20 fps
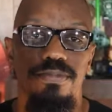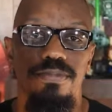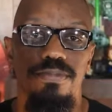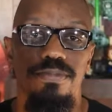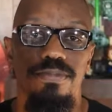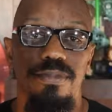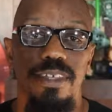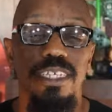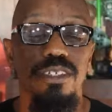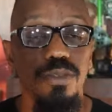
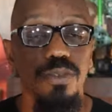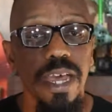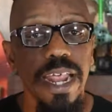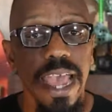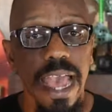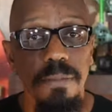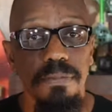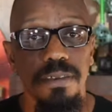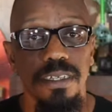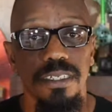This is what
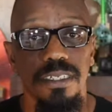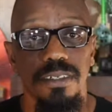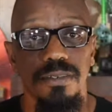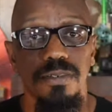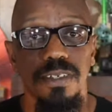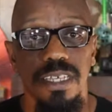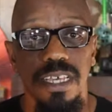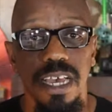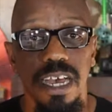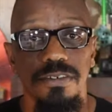happens
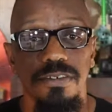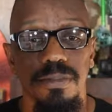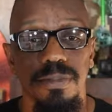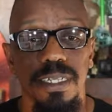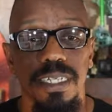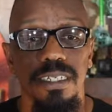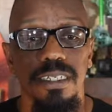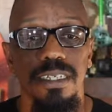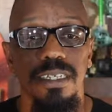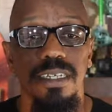with government.
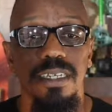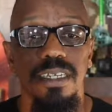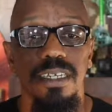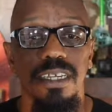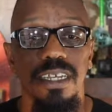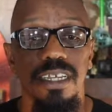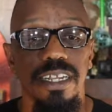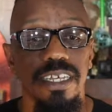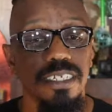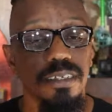
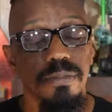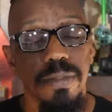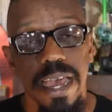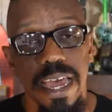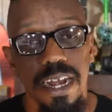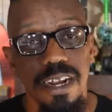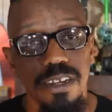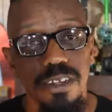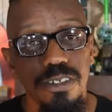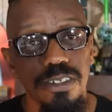It doesn't
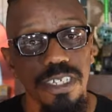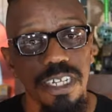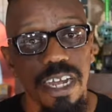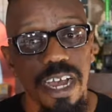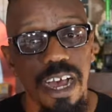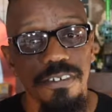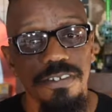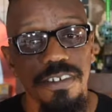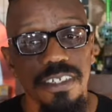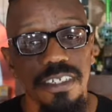matter who's in
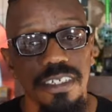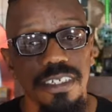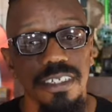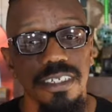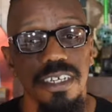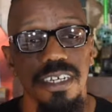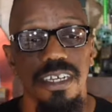office.